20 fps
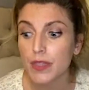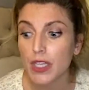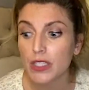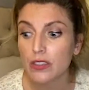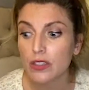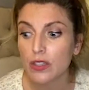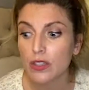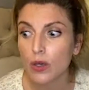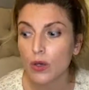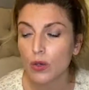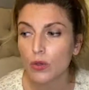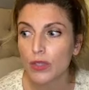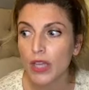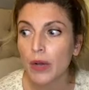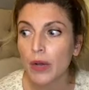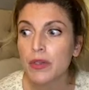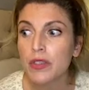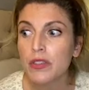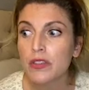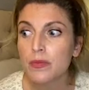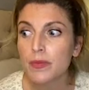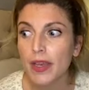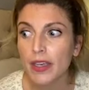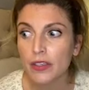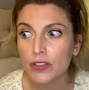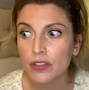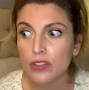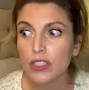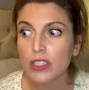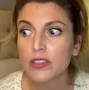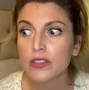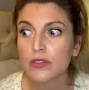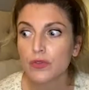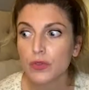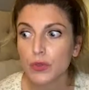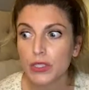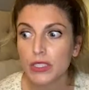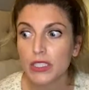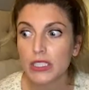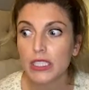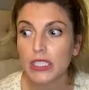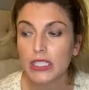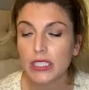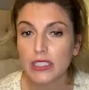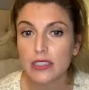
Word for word: so that was back in two thousand fourteen.